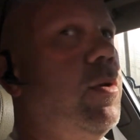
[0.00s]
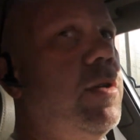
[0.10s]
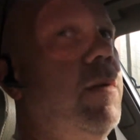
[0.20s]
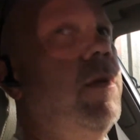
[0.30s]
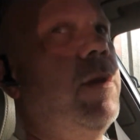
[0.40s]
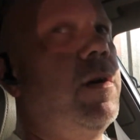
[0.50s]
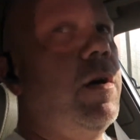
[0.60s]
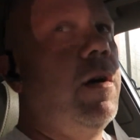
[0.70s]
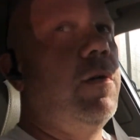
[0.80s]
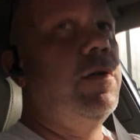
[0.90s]
more time in my
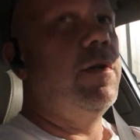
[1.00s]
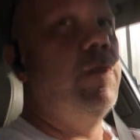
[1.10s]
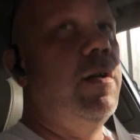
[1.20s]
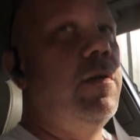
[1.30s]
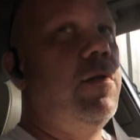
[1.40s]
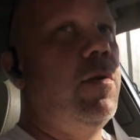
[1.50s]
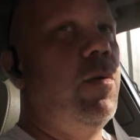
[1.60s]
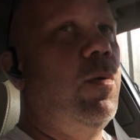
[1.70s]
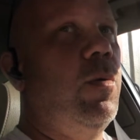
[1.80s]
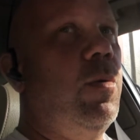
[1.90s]
car, which I'm not
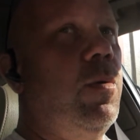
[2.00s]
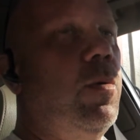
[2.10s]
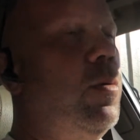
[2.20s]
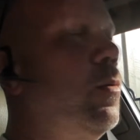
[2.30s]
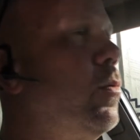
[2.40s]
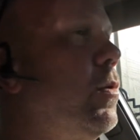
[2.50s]
too,